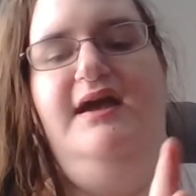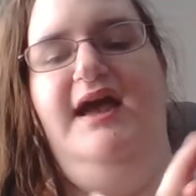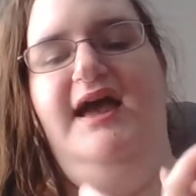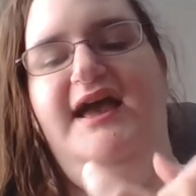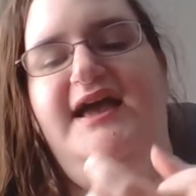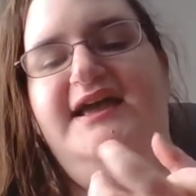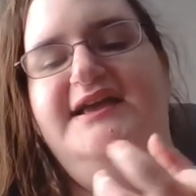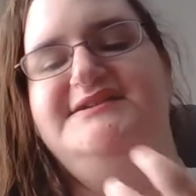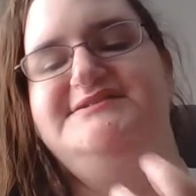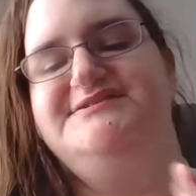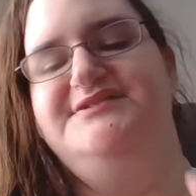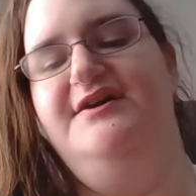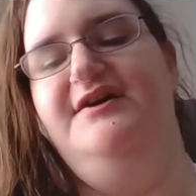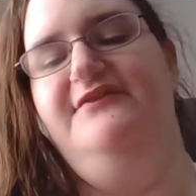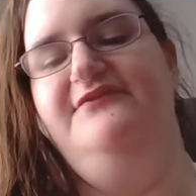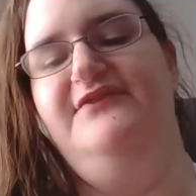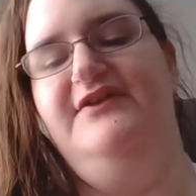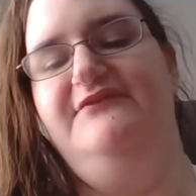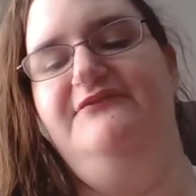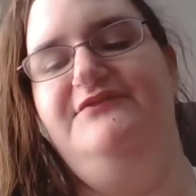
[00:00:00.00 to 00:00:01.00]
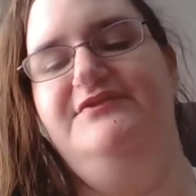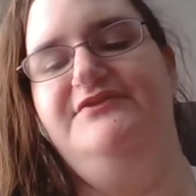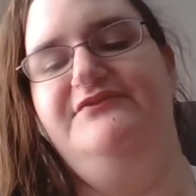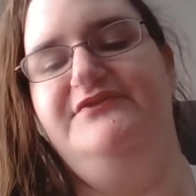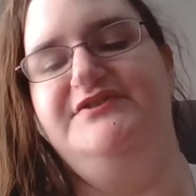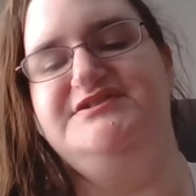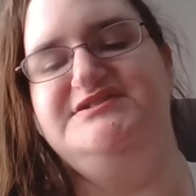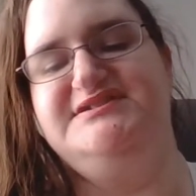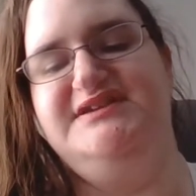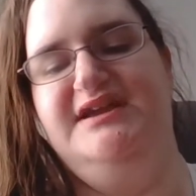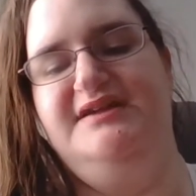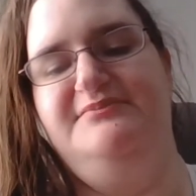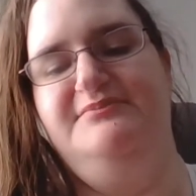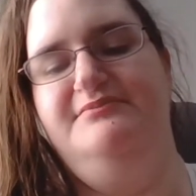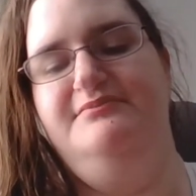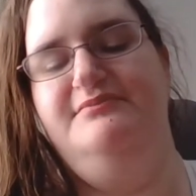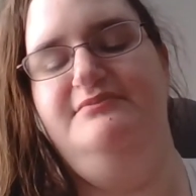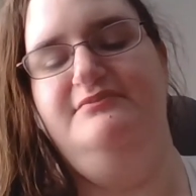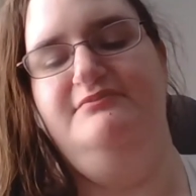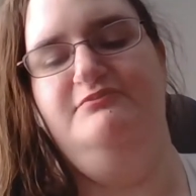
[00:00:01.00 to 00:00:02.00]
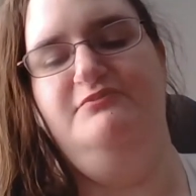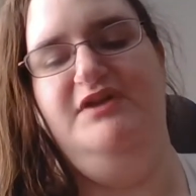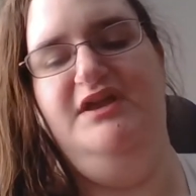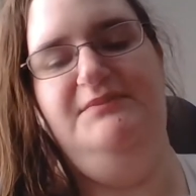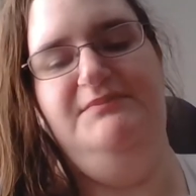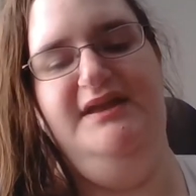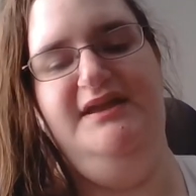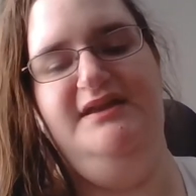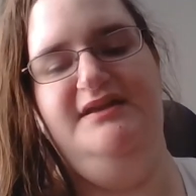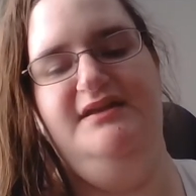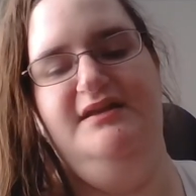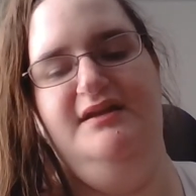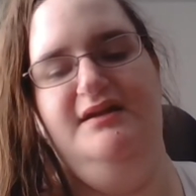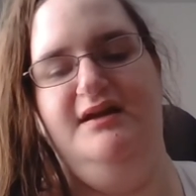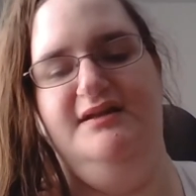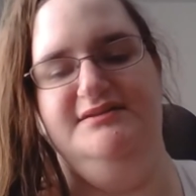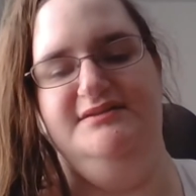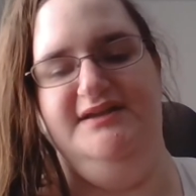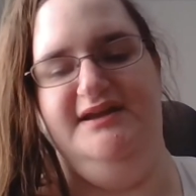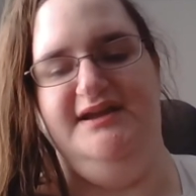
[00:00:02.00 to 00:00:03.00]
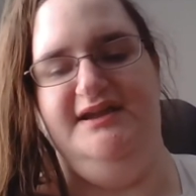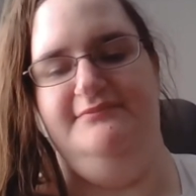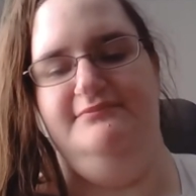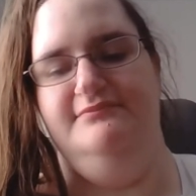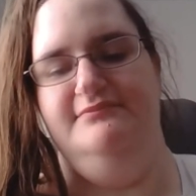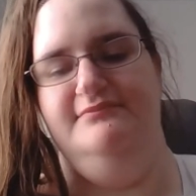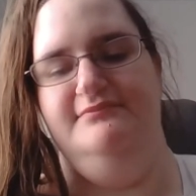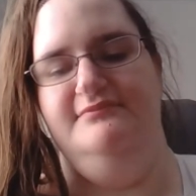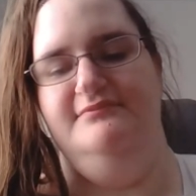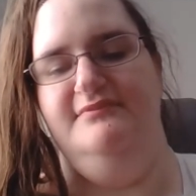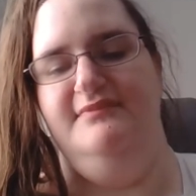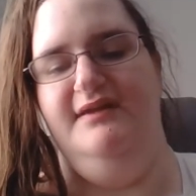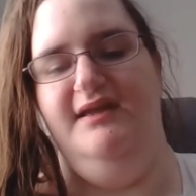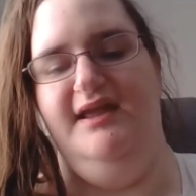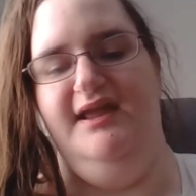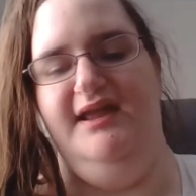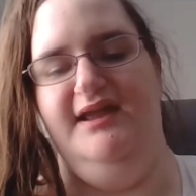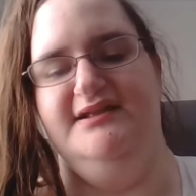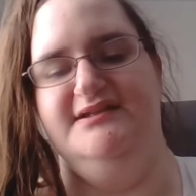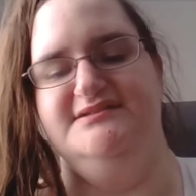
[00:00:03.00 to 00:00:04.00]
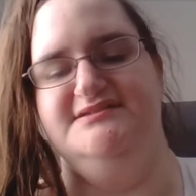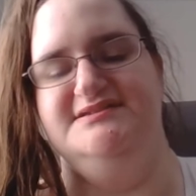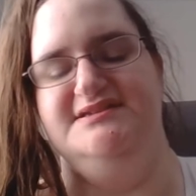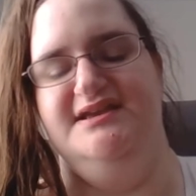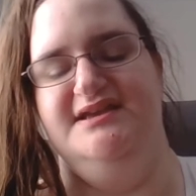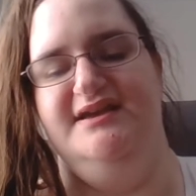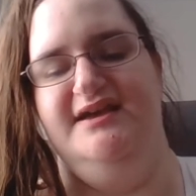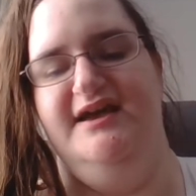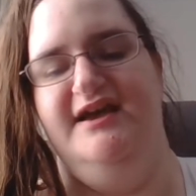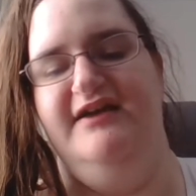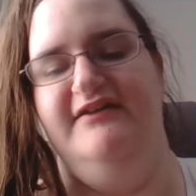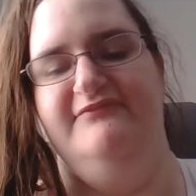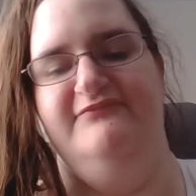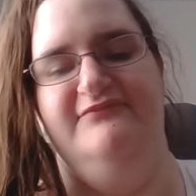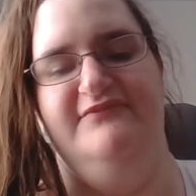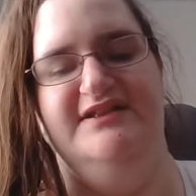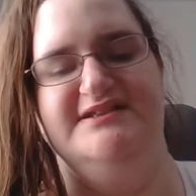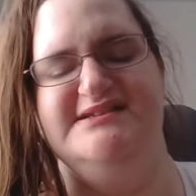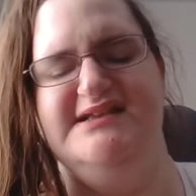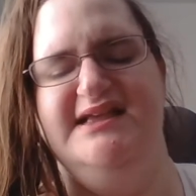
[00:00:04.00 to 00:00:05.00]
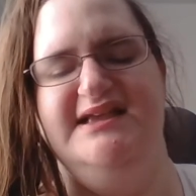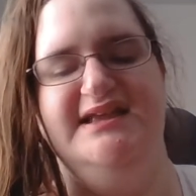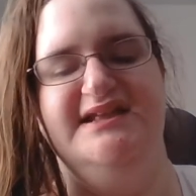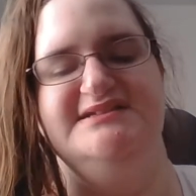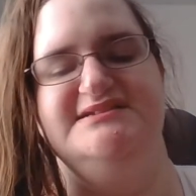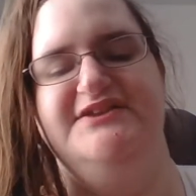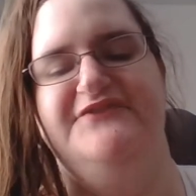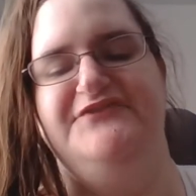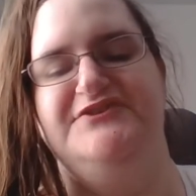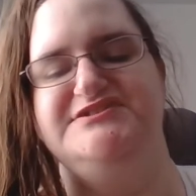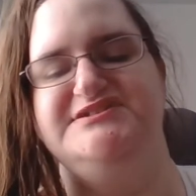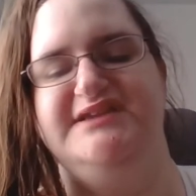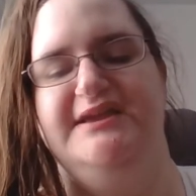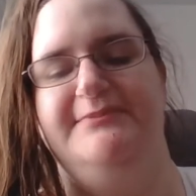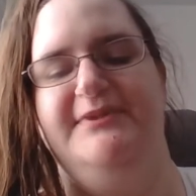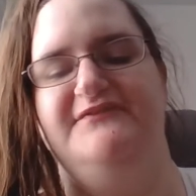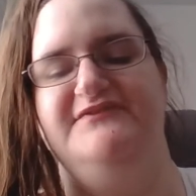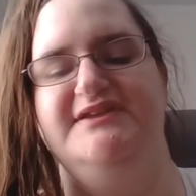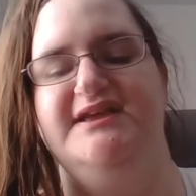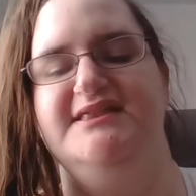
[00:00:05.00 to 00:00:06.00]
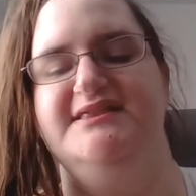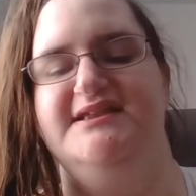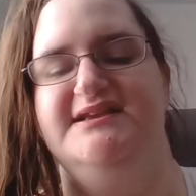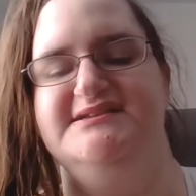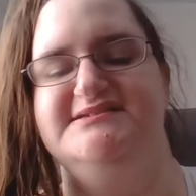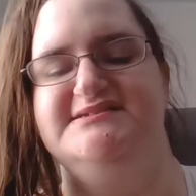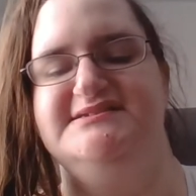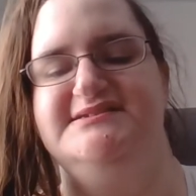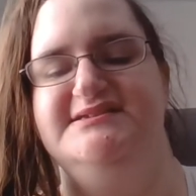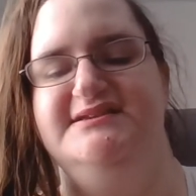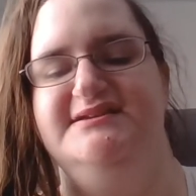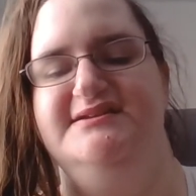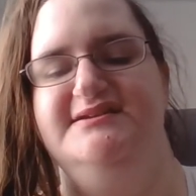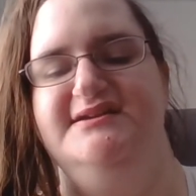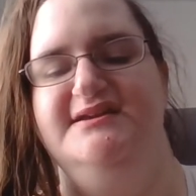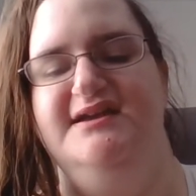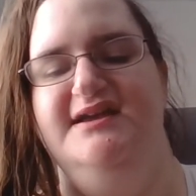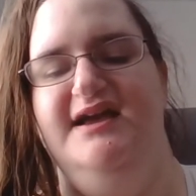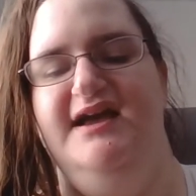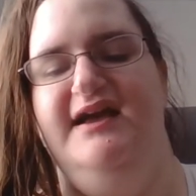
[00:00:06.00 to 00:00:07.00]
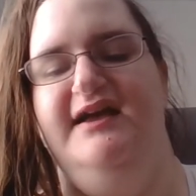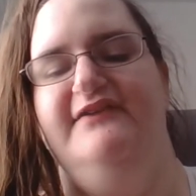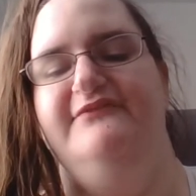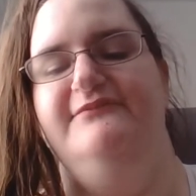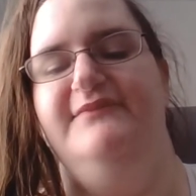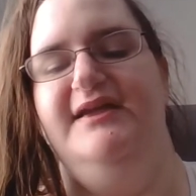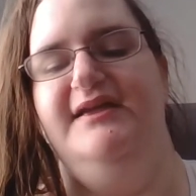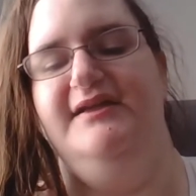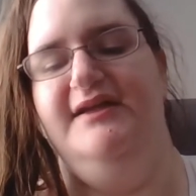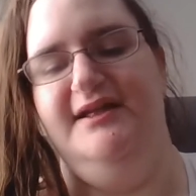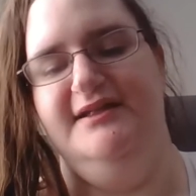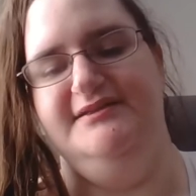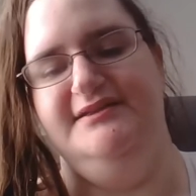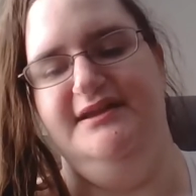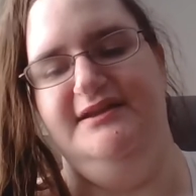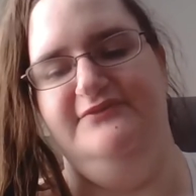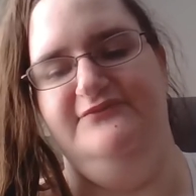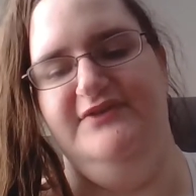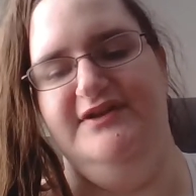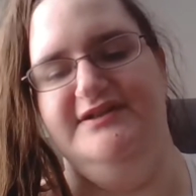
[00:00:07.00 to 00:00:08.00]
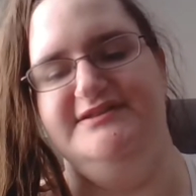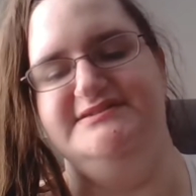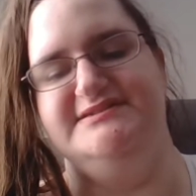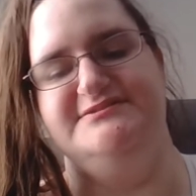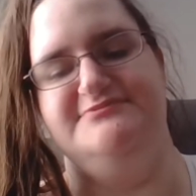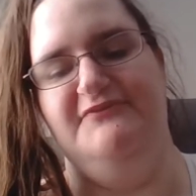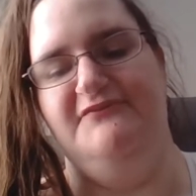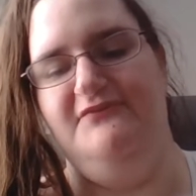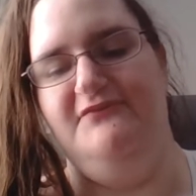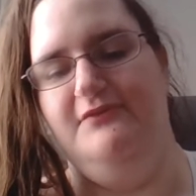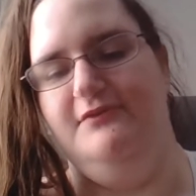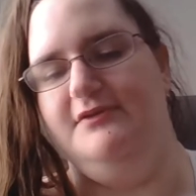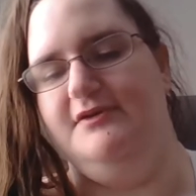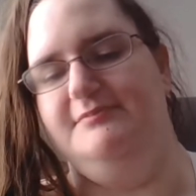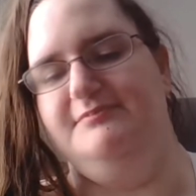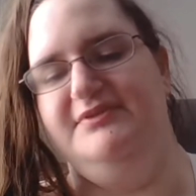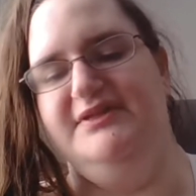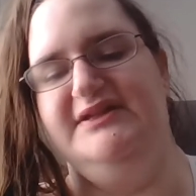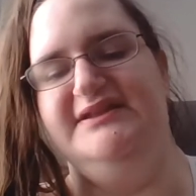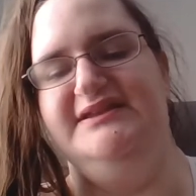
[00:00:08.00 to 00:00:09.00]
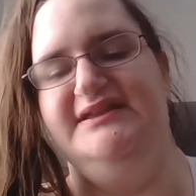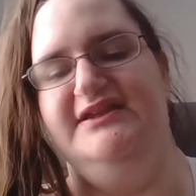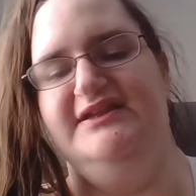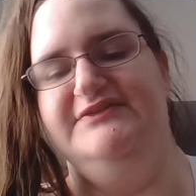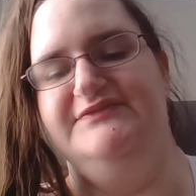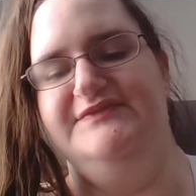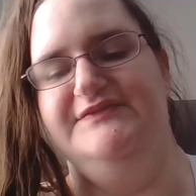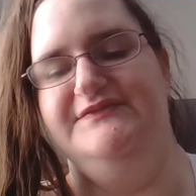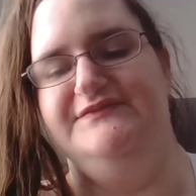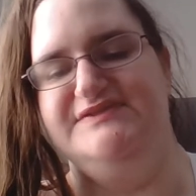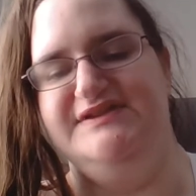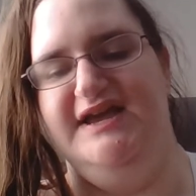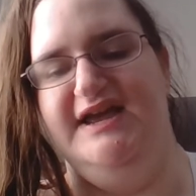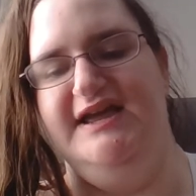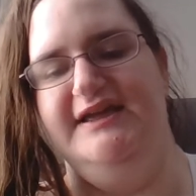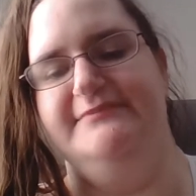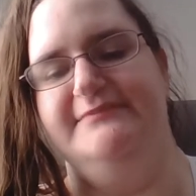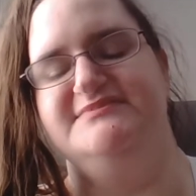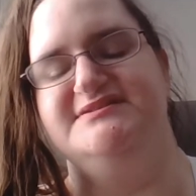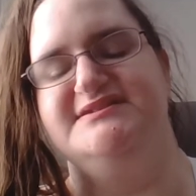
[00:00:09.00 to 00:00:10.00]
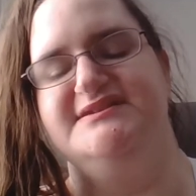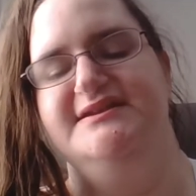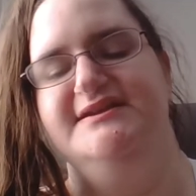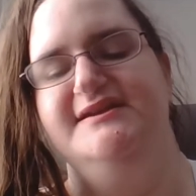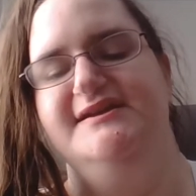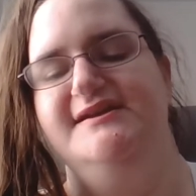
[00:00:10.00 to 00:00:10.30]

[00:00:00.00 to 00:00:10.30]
I saw a friend for the first time. We had met online, and it's not like it's the first time I've done this. I've met online friends before plenty of times.